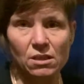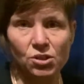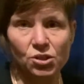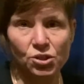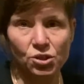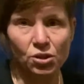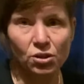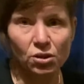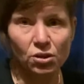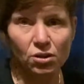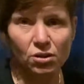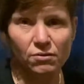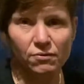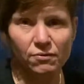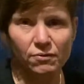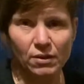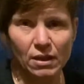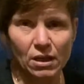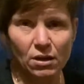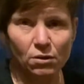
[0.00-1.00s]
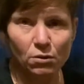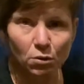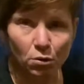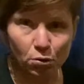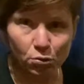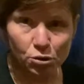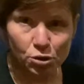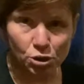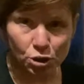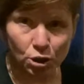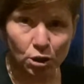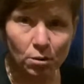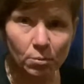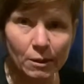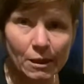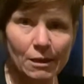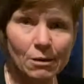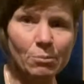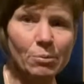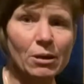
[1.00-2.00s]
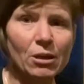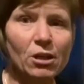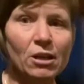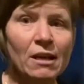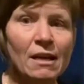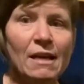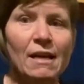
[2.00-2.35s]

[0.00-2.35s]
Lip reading: sugar-free or low sugar peanut butter,